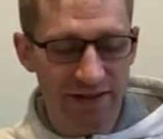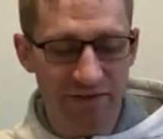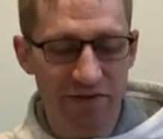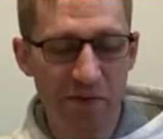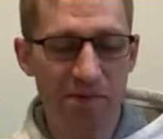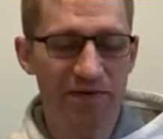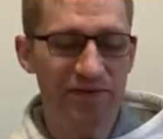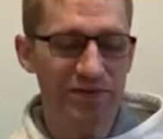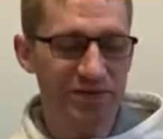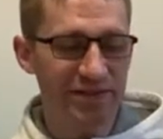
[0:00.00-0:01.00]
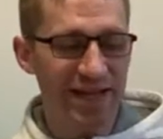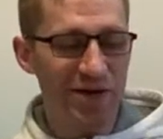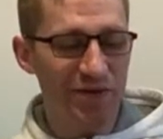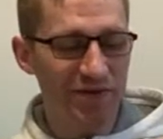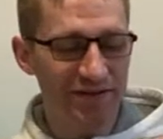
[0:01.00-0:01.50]
Very beneficial to the
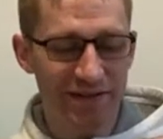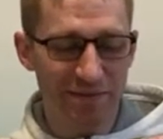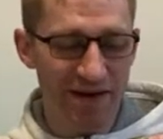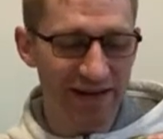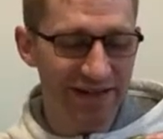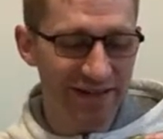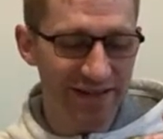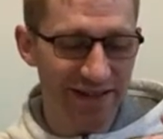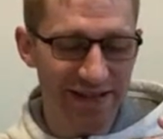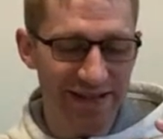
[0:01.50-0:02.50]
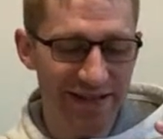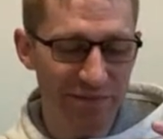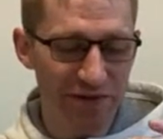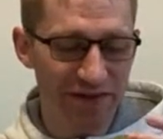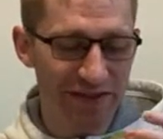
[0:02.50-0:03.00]
health, to the mind, to the thinking,
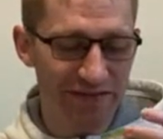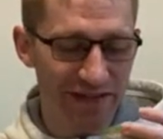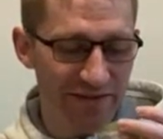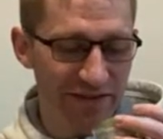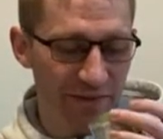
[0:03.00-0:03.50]
productivity, everything.